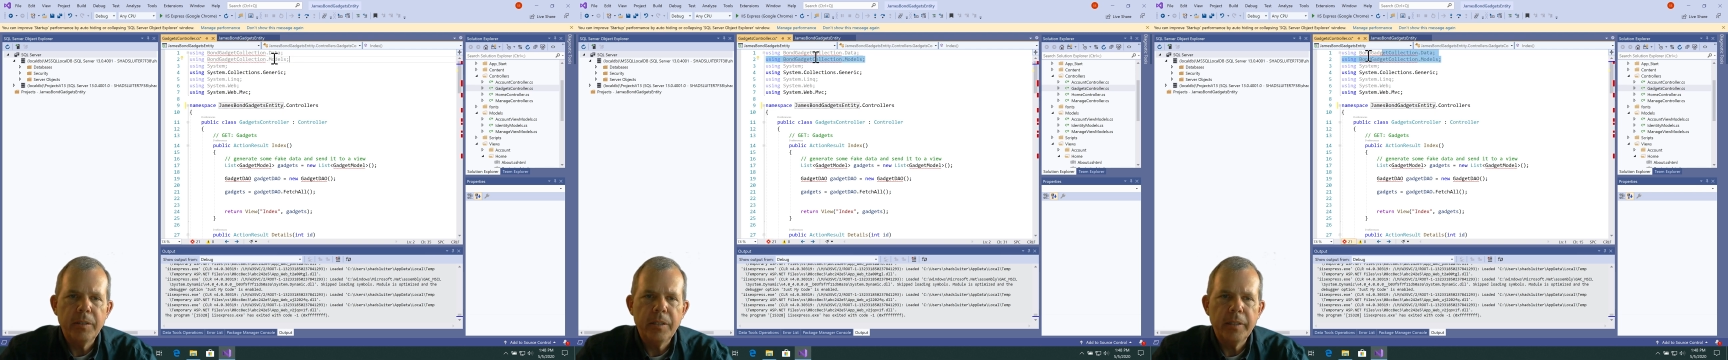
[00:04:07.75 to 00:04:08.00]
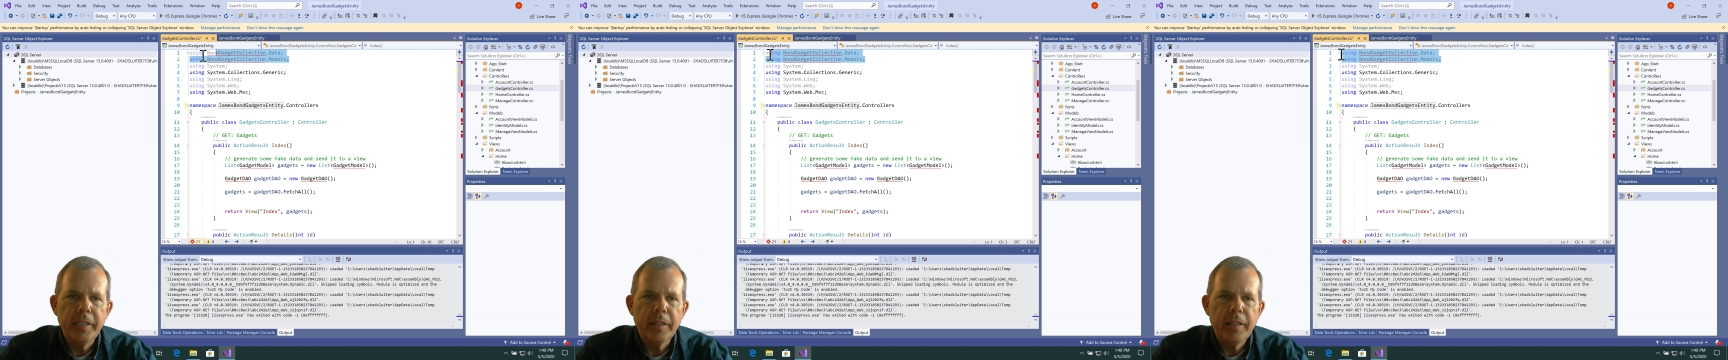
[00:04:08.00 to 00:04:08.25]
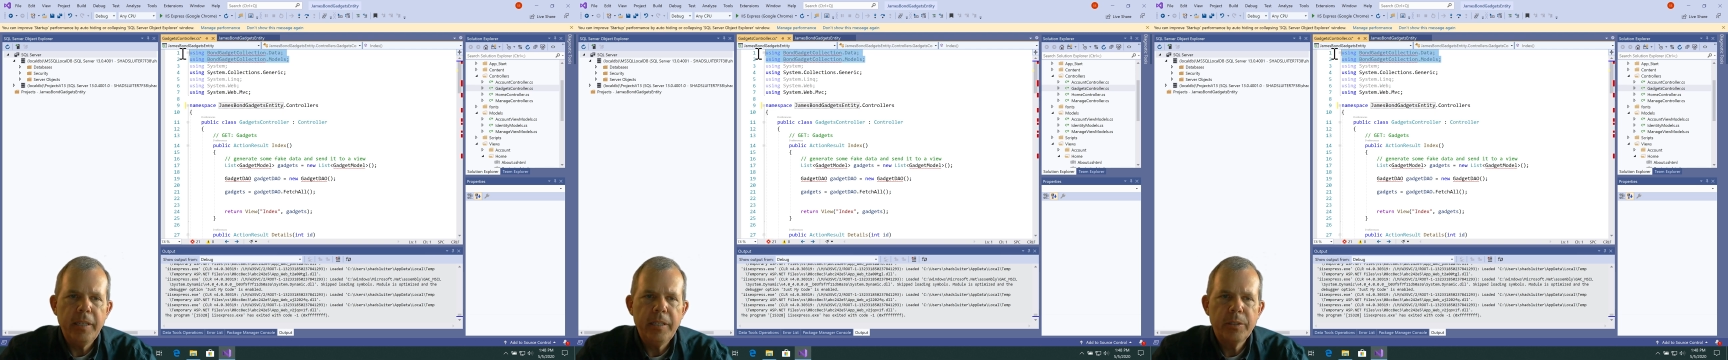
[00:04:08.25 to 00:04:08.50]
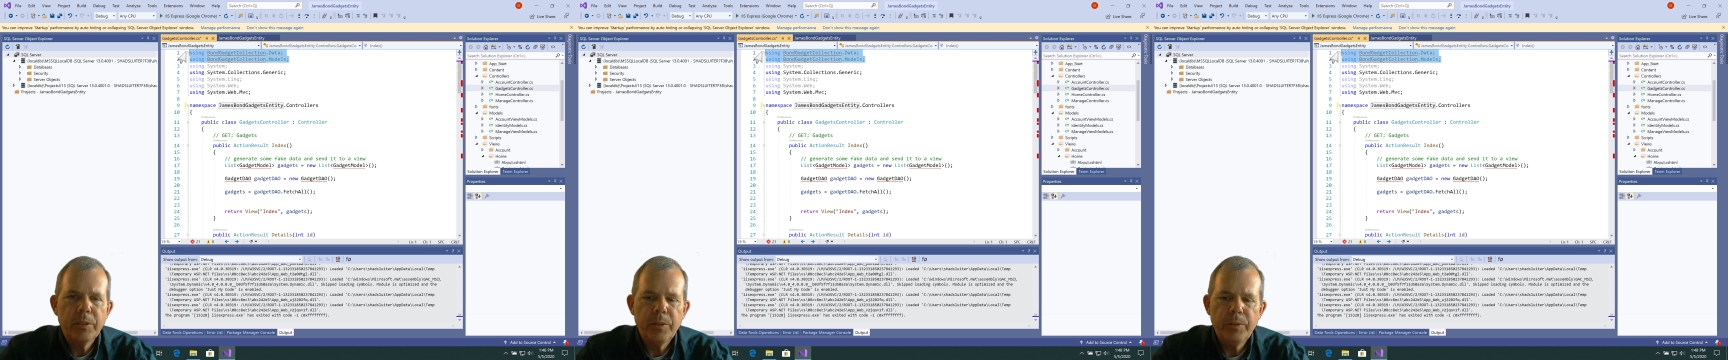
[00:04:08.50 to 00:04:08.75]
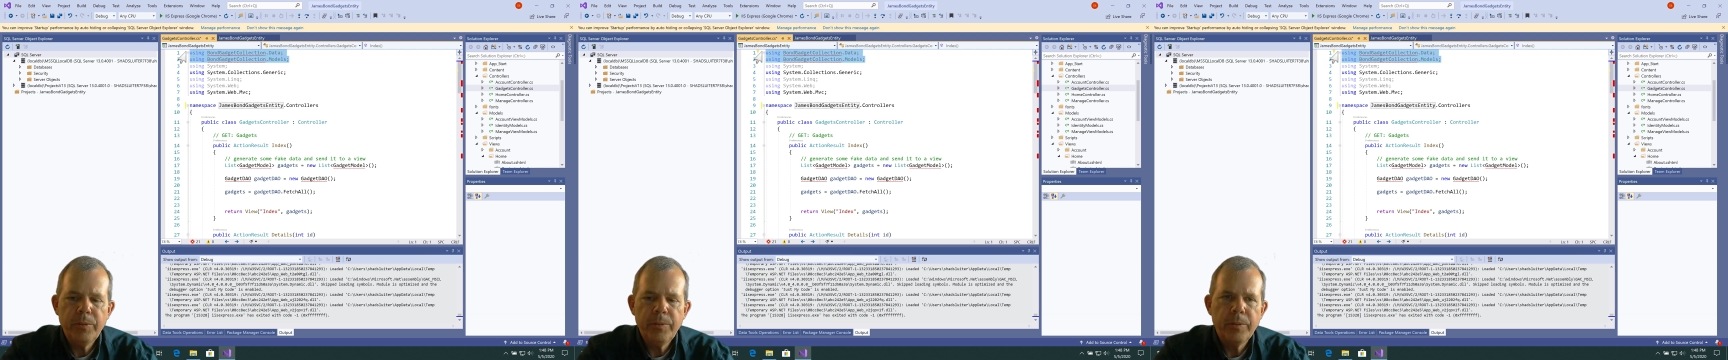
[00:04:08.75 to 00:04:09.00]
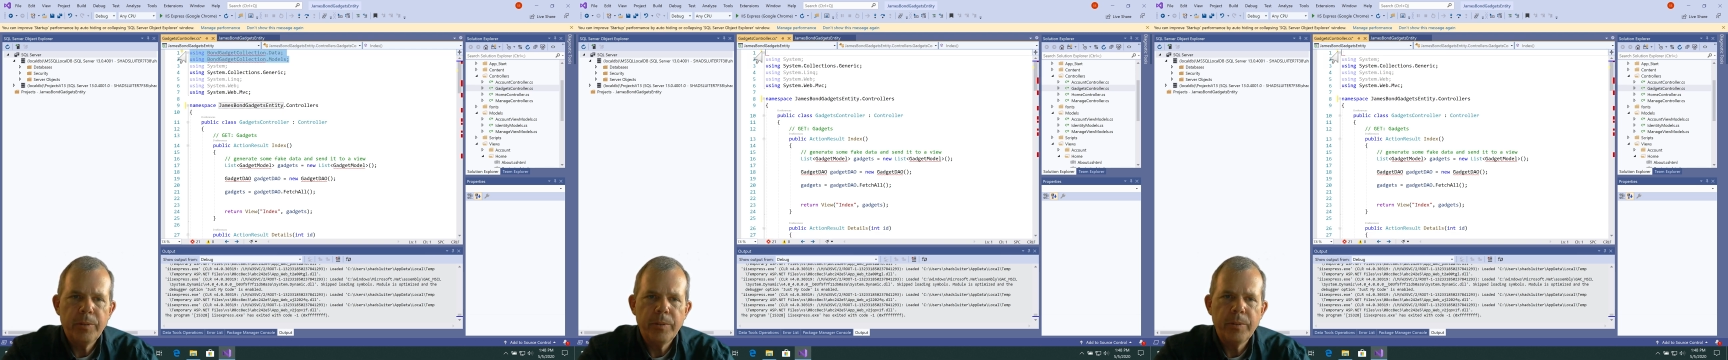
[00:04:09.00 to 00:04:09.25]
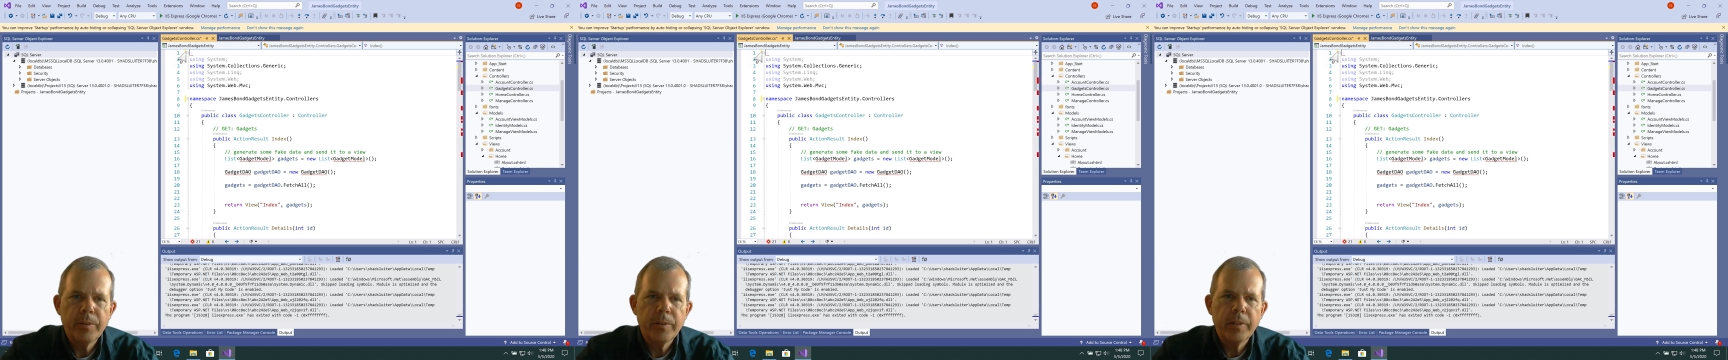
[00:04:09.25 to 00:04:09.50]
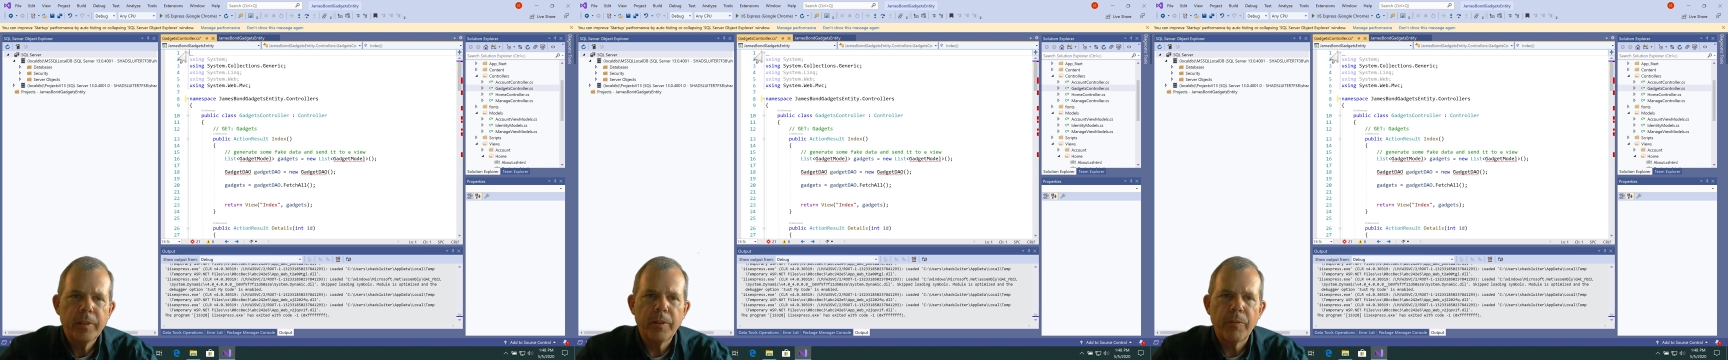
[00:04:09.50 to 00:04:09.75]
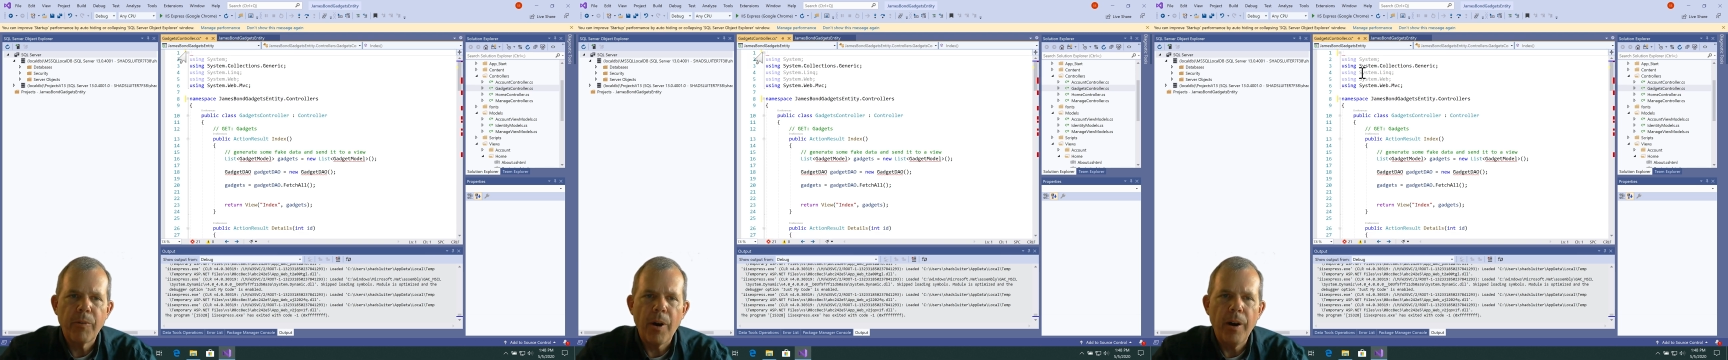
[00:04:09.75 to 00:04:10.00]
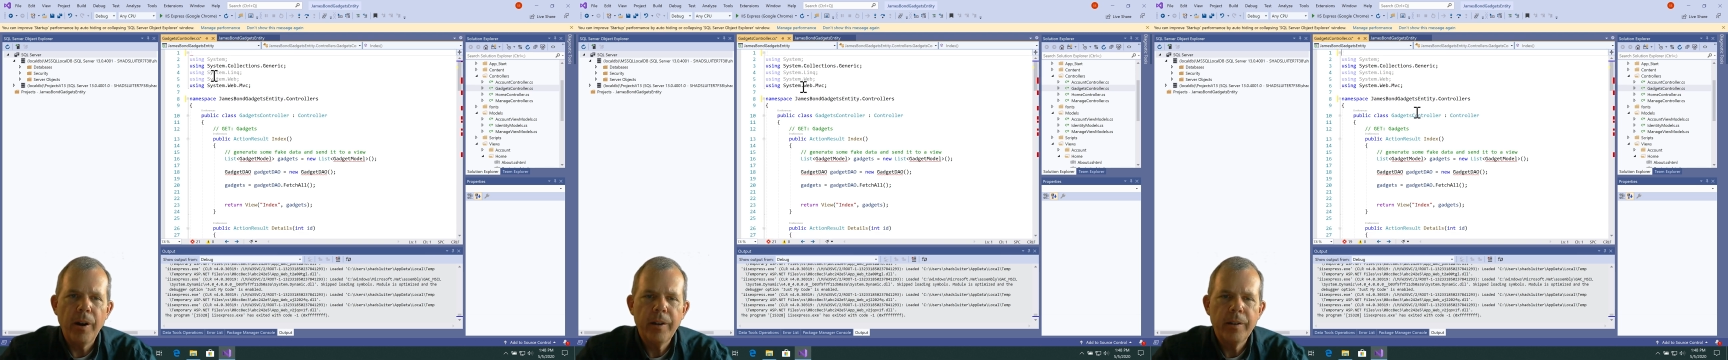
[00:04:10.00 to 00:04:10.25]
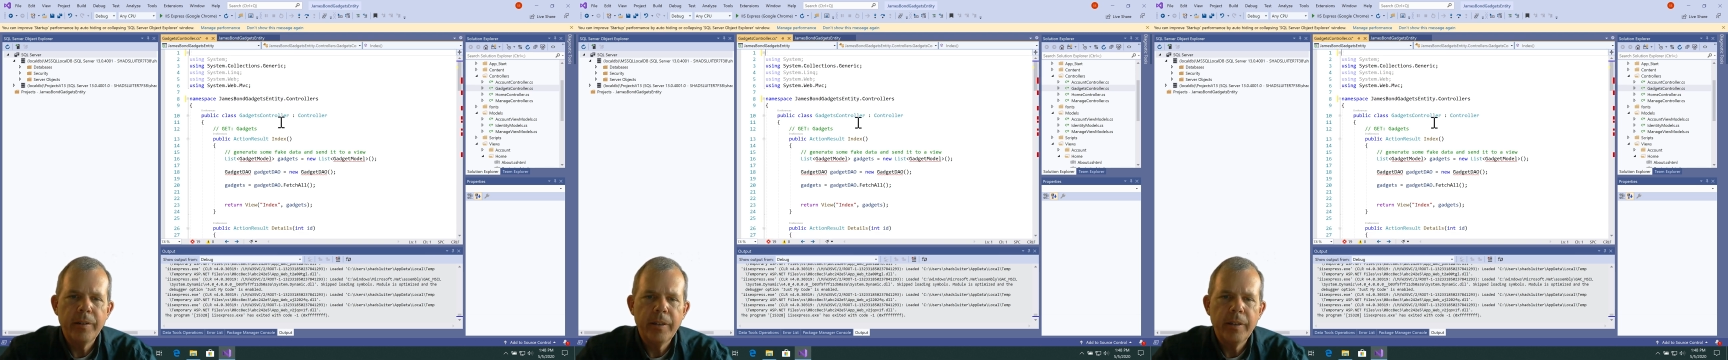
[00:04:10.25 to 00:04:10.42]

to delete these 2. They're wrong.